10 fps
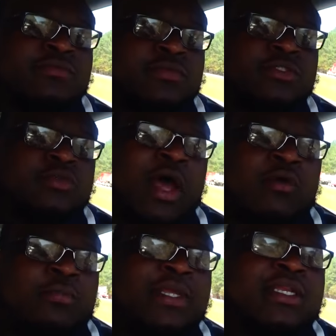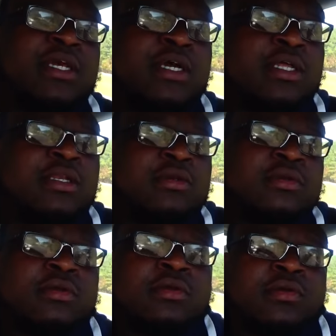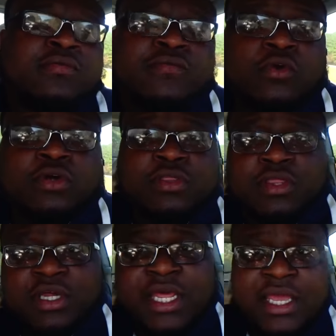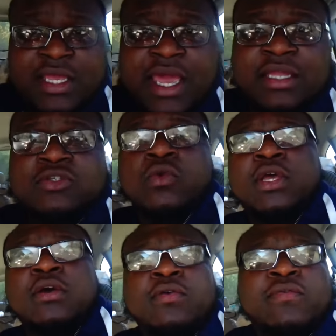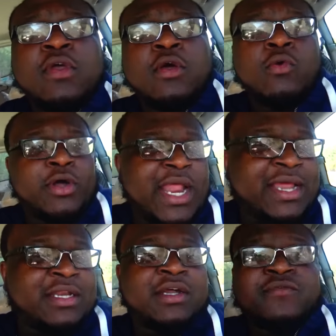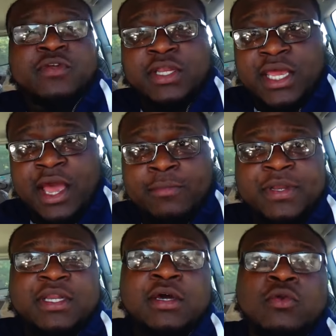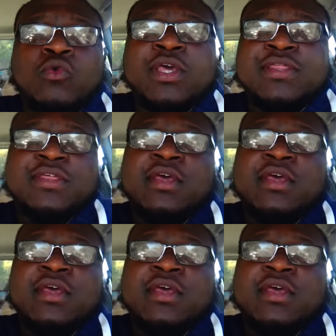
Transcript: So I will be done for the day at 12. Well, not done for the day. I'll be done with